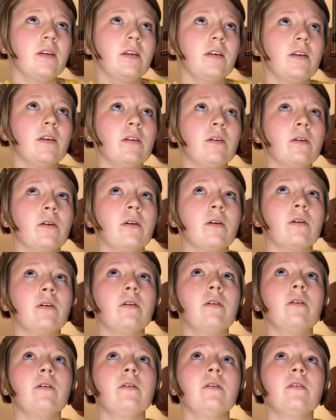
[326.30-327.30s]
It
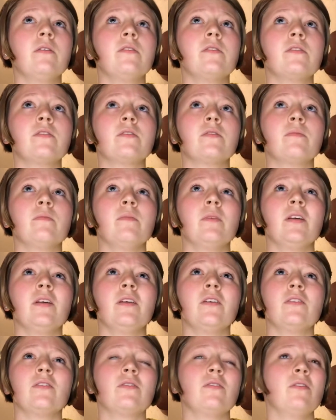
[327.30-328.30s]
hurts me
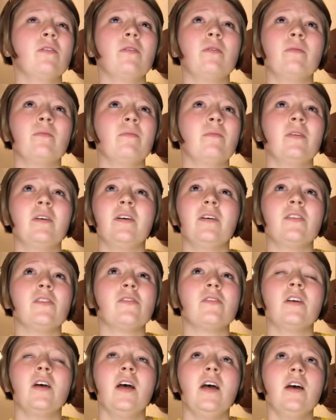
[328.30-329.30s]
so
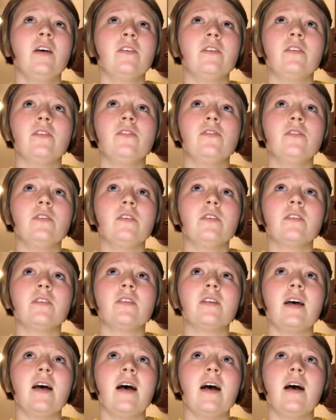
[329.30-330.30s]
much to
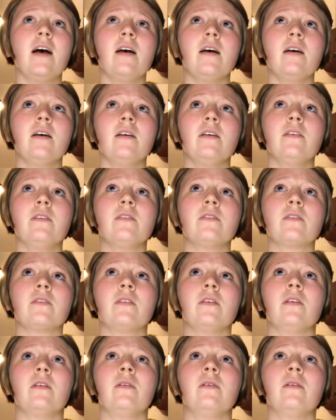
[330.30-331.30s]
just ask you,